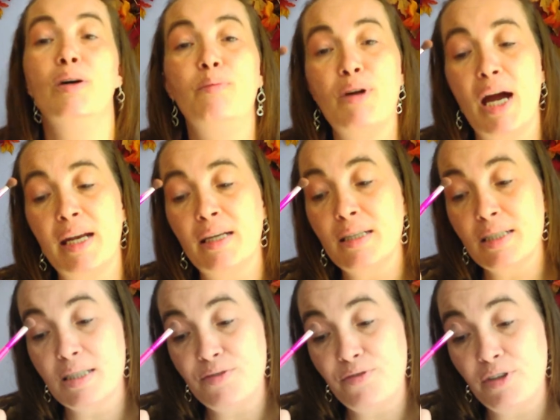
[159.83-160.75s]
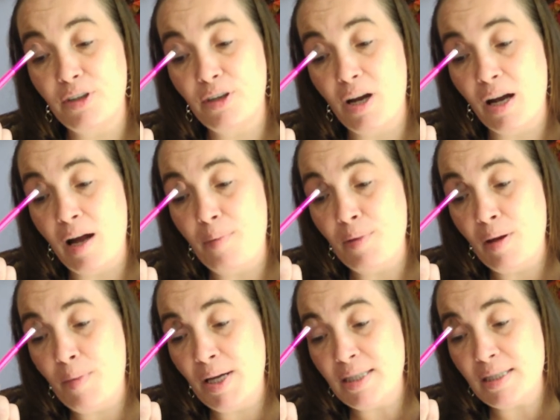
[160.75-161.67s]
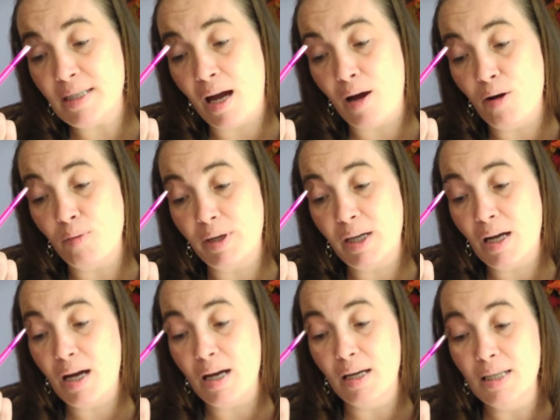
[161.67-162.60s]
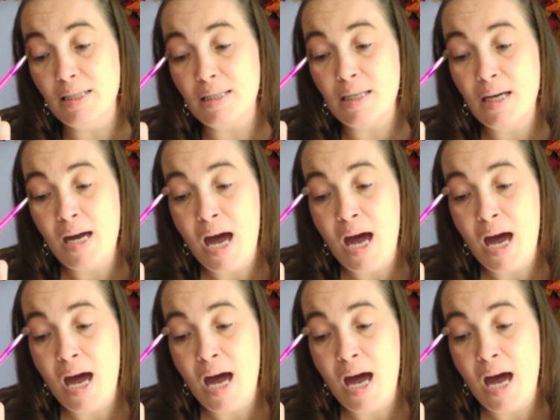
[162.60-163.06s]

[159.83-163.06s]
products for a couple of months now because